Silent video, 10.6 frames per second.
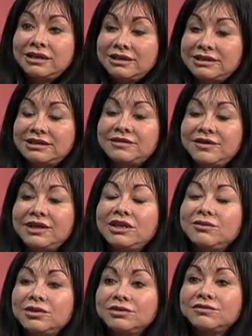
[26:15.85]
this is
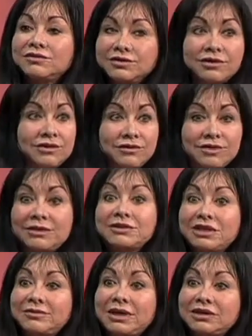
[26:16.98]
available for, you know, for them
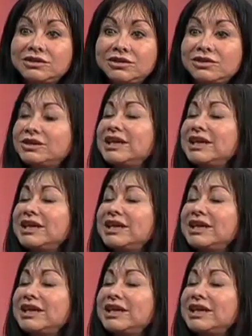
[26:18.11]
to come out too.